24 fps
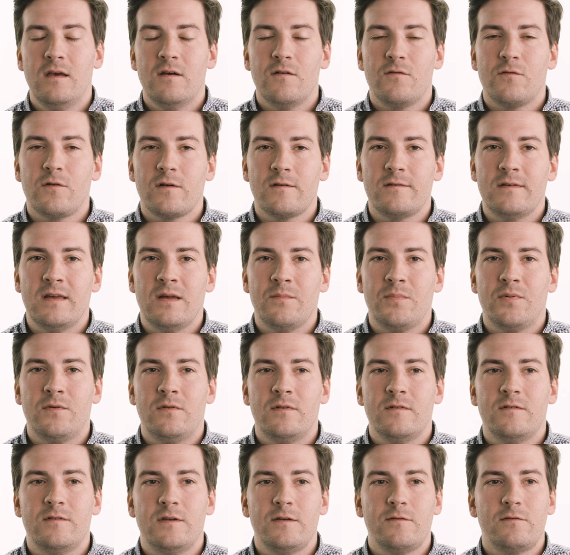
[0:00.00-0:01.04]
For
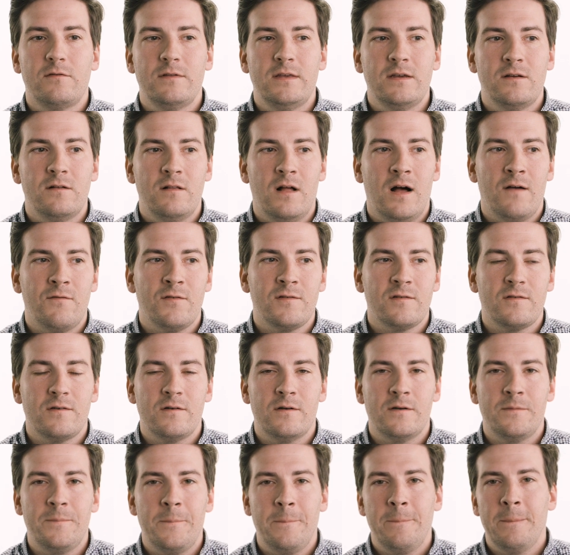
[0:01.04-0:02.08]
example, a chief legal
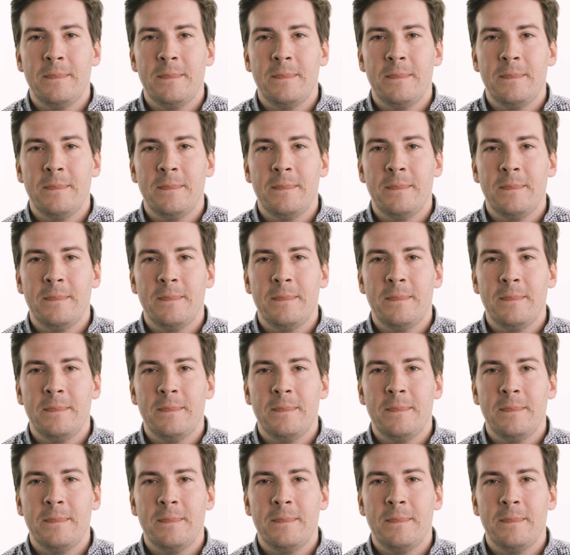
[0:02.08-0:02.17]
officer